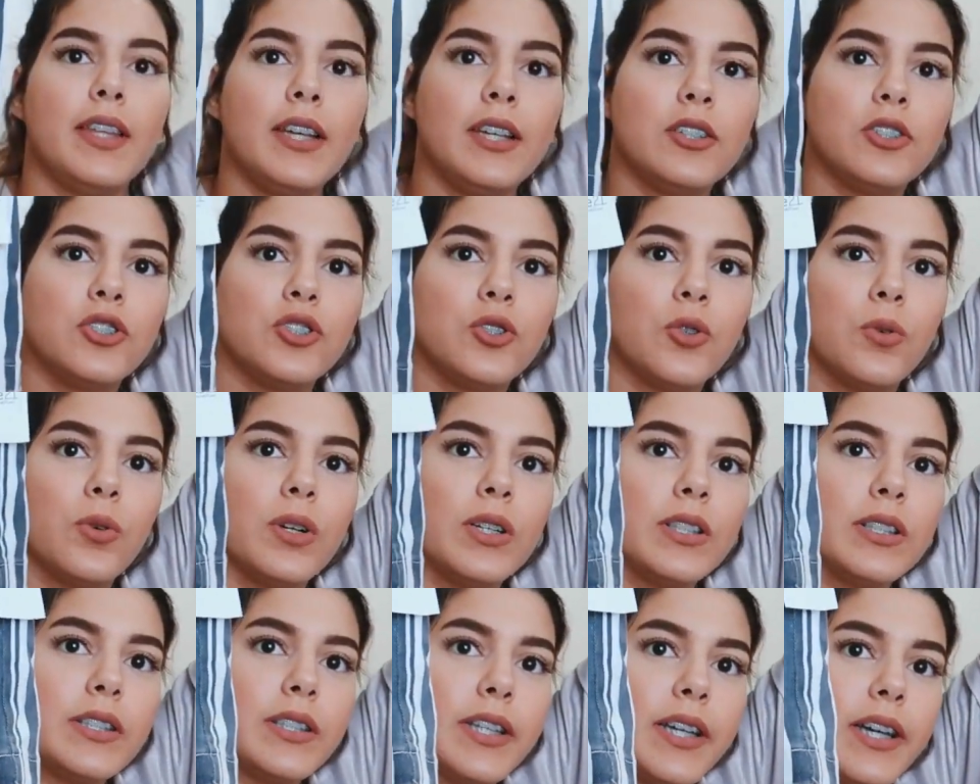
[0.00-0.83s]
these
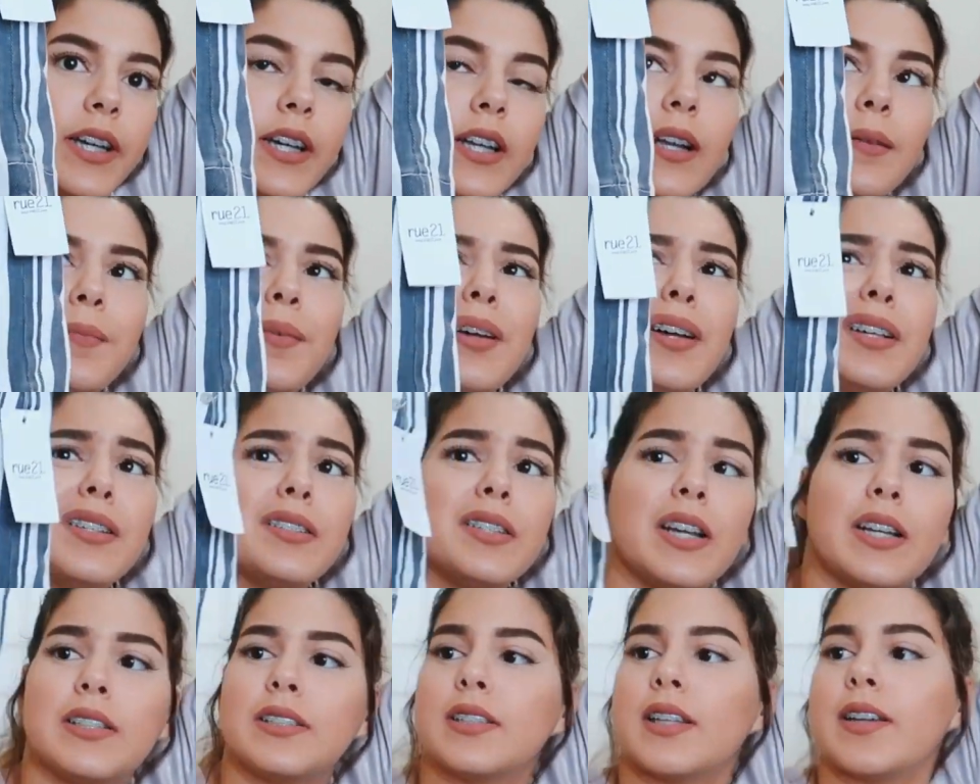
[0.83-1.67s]
shorts and I'm not a
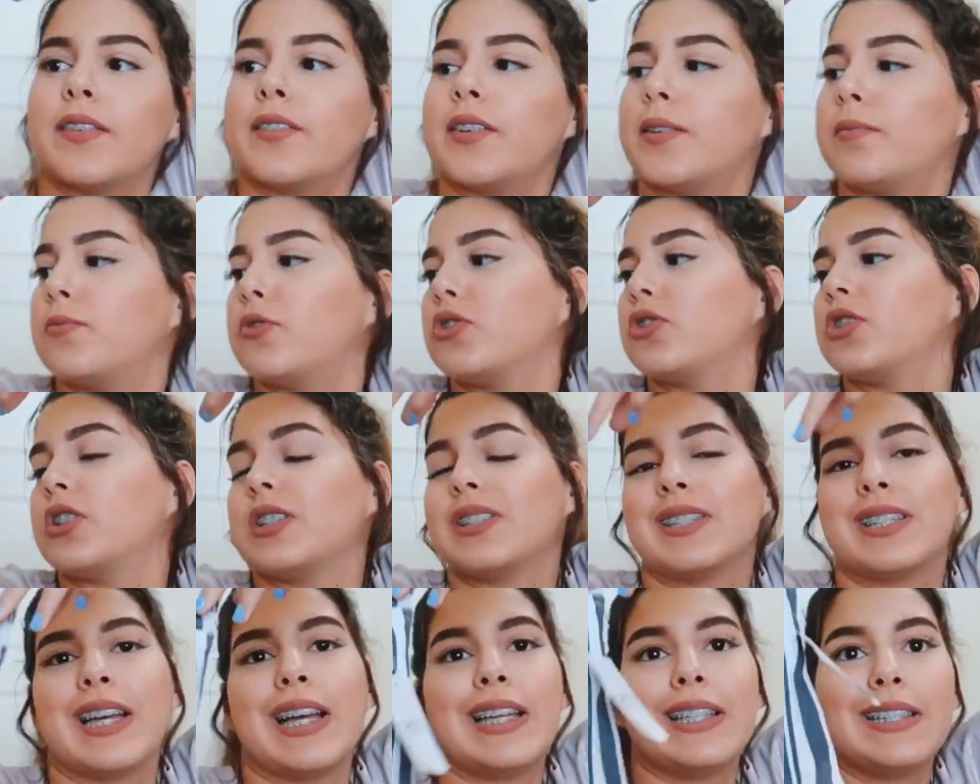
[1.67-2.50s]
size 11, I'm usually
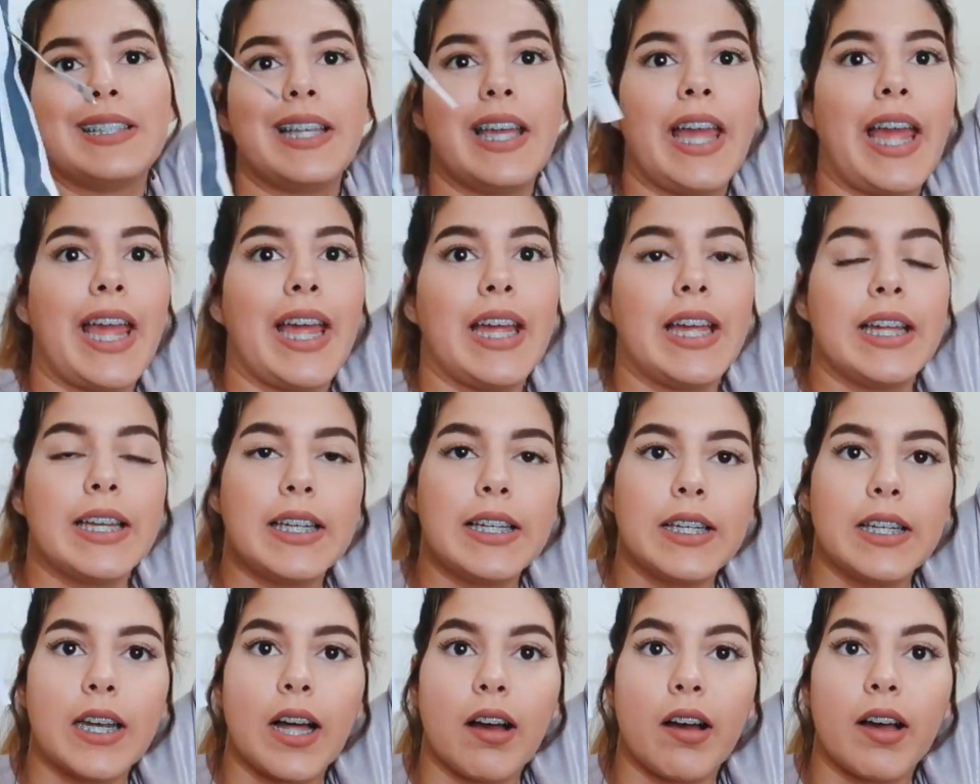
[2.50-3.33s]
a size 8
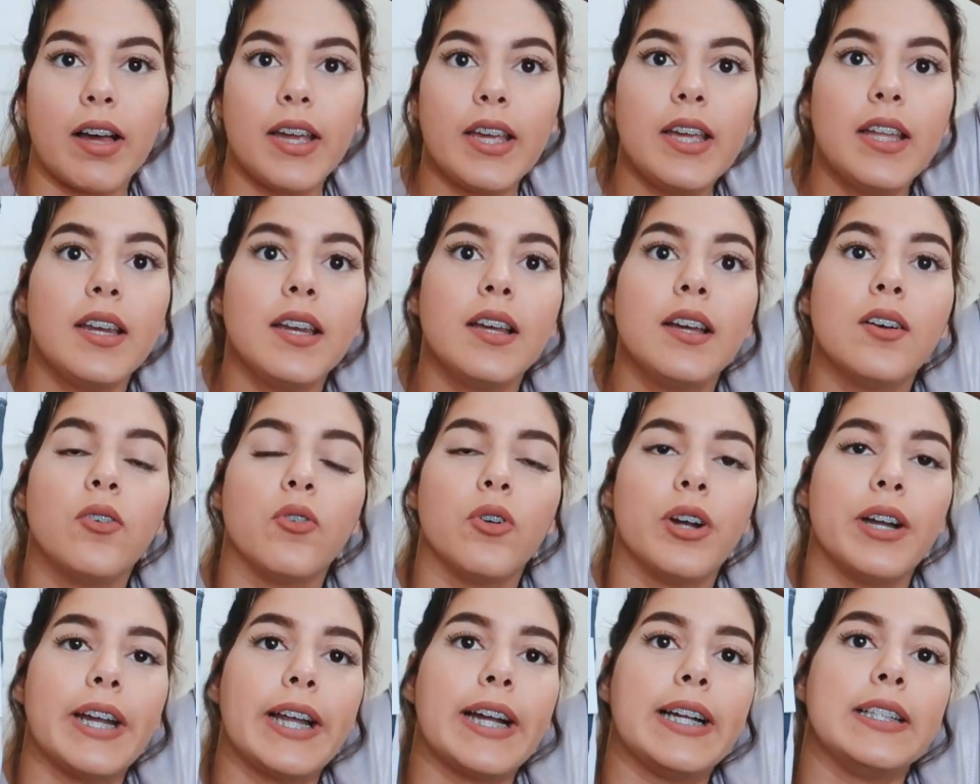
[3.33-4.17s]
and 9
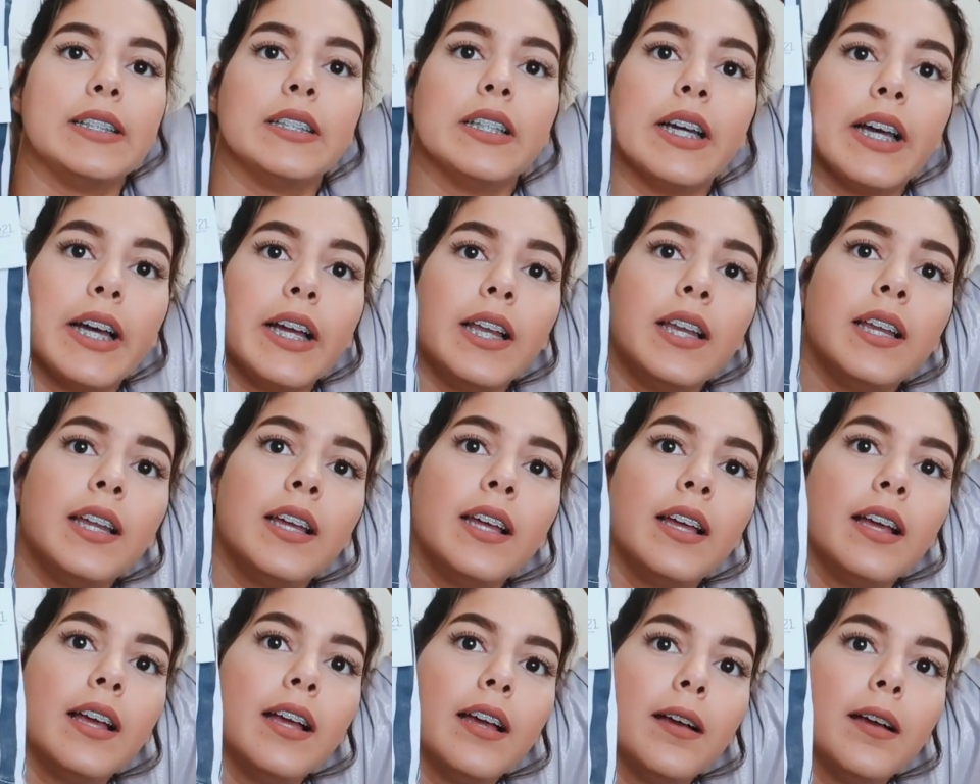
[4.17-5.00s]
or 9, 10.